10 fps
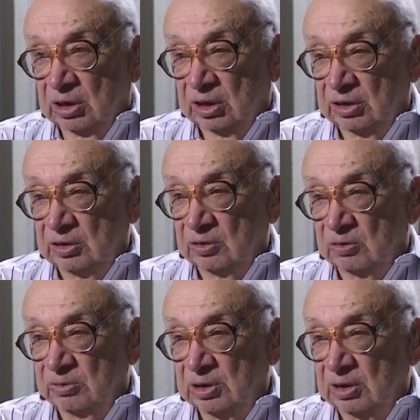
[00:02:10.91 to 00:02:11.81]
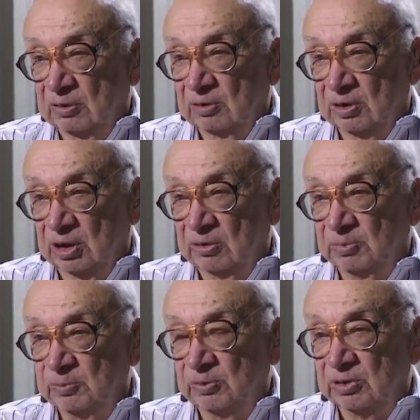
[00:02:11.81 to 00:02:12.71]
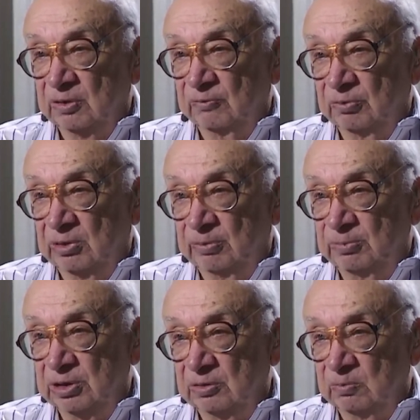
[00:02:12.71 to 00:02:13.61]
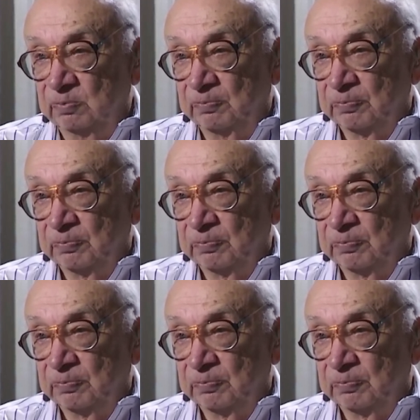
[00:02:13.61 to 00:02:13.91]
and he told me that a lot of people come from IBM,